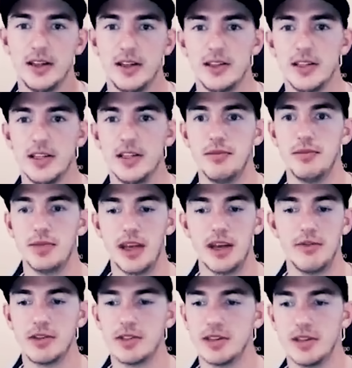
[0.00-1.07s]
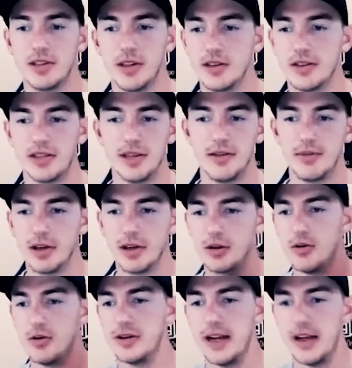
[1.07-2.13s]
the team, gave it to the other team, and they're
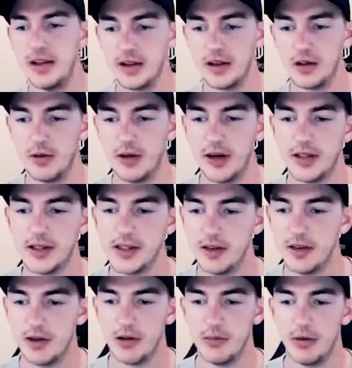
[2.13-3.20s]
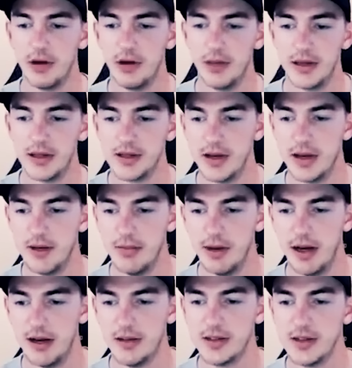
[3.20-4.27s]
going down the other way instead of our ball, baseline out of
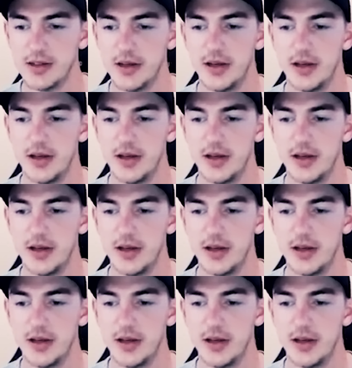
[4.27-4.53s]
bounds.